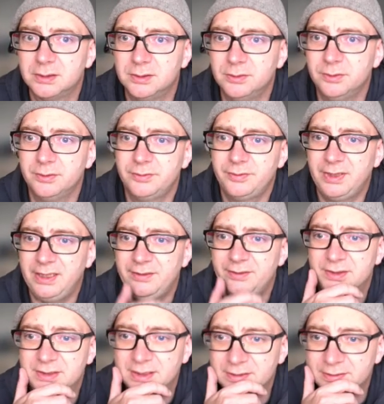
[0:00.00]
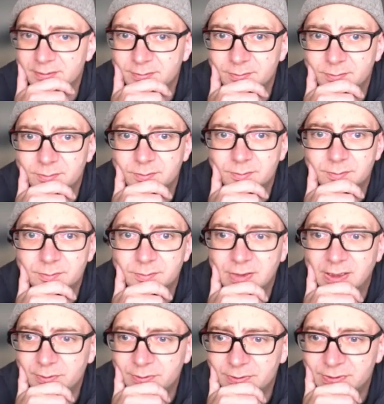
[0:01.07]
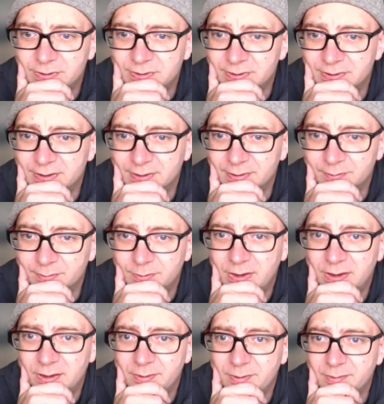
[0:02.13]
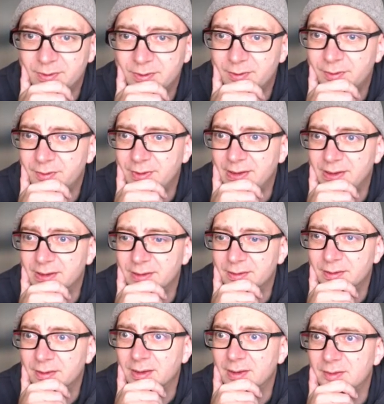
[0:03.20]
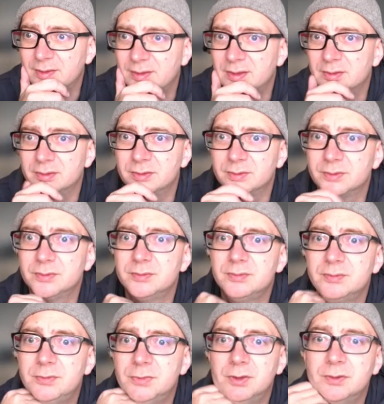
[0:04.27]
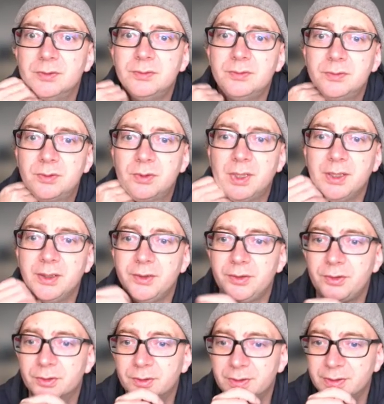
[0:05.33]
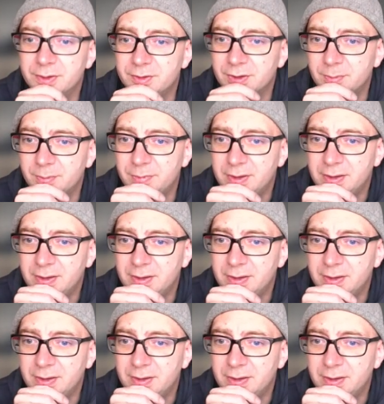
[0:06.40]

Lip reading: All the 5s are done. All the 2s are done. Where are we with 3 then? Okay, still not quite sure at the top.